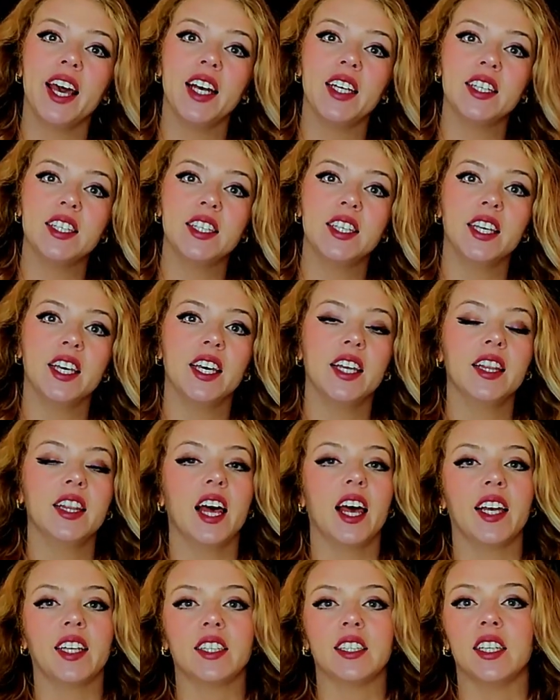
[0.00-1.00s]
acid,
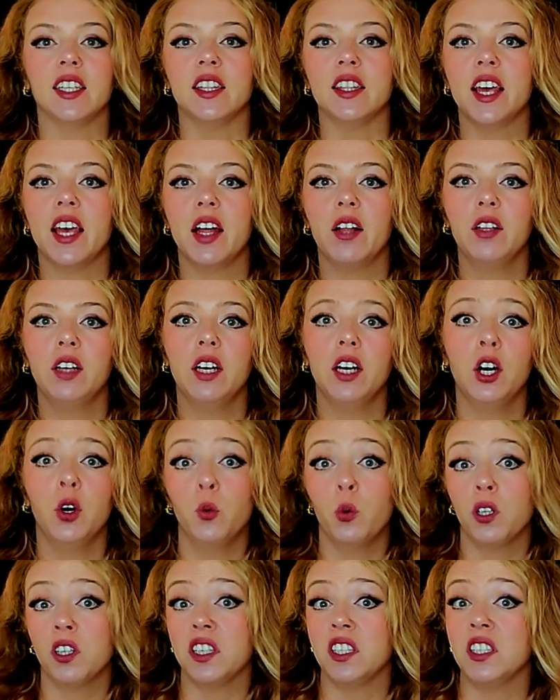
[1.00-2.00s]
like Centella,
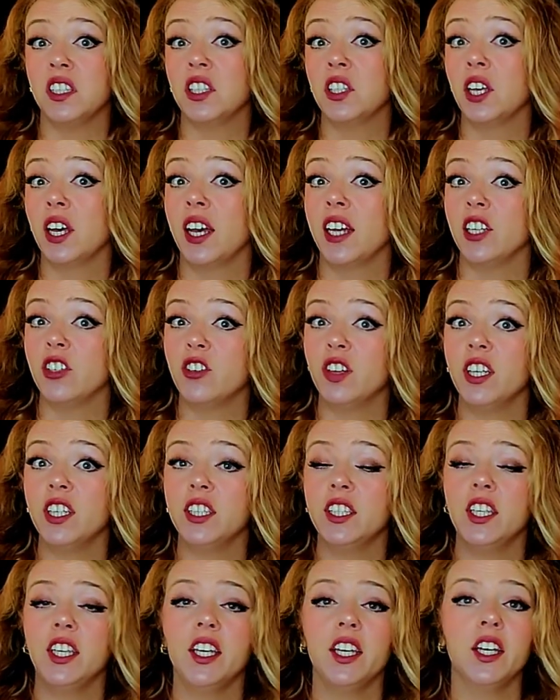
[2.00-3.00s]
one is
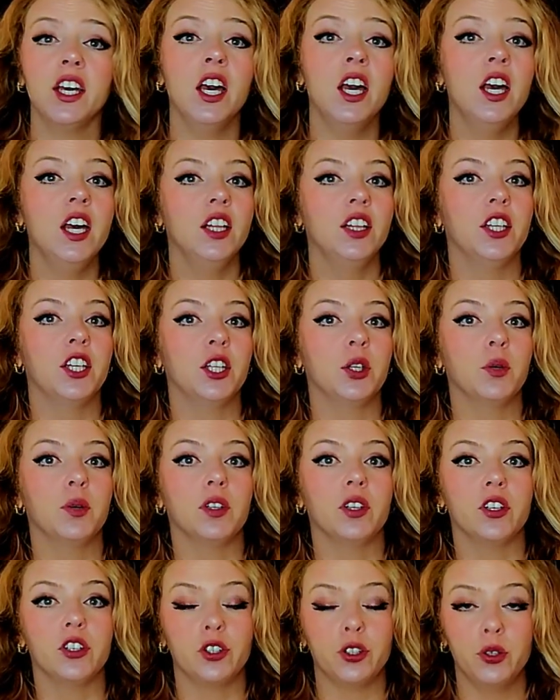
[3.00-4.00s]
hydrating, the other one
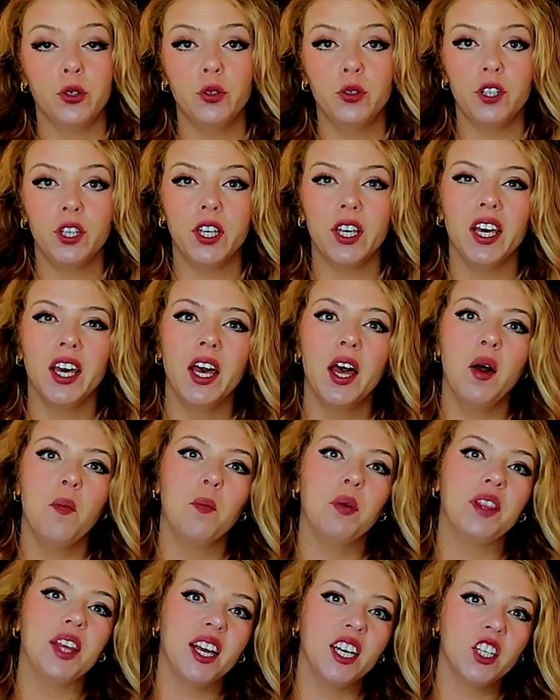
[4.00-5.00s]
is soothing.
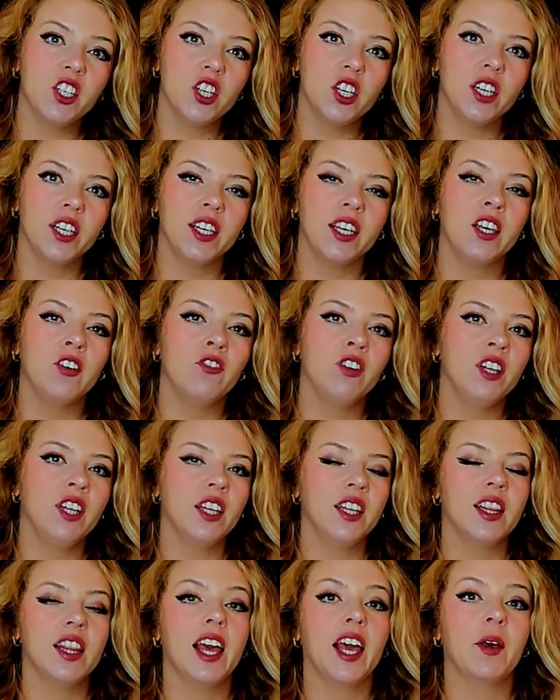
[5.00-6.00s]
But actually,
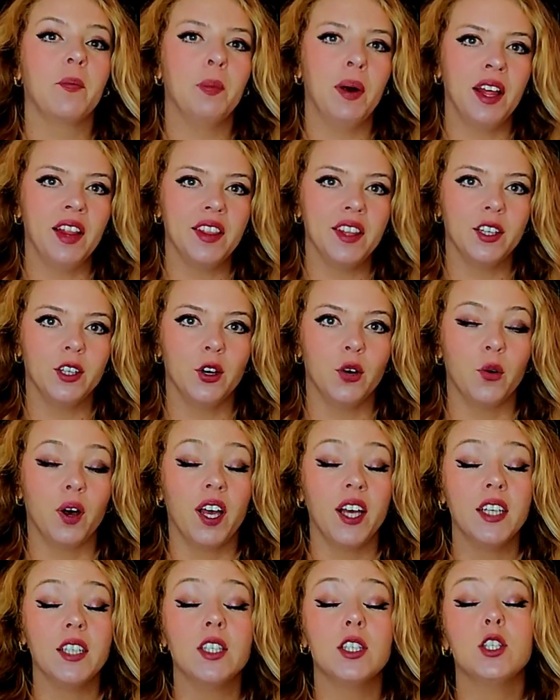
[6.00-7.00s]
ingredients like Panthenol
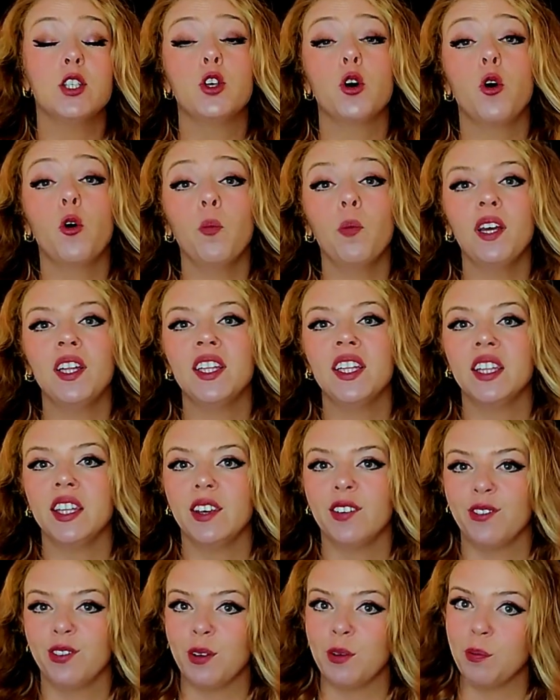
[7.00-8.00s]
has so many
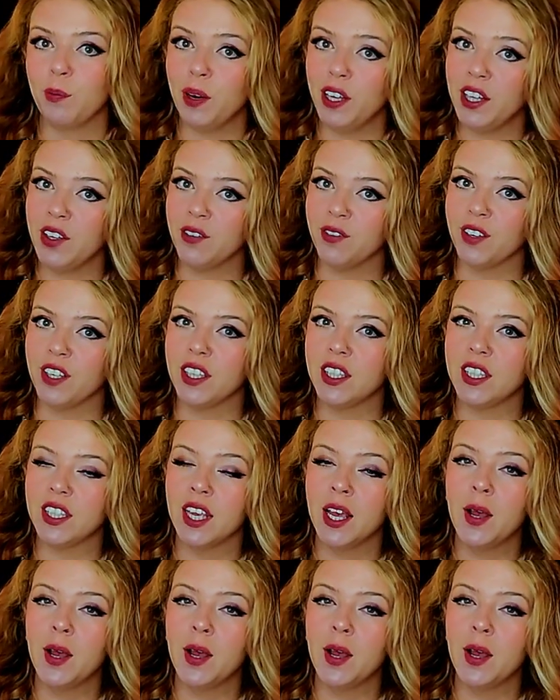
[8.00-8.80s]
different benefits,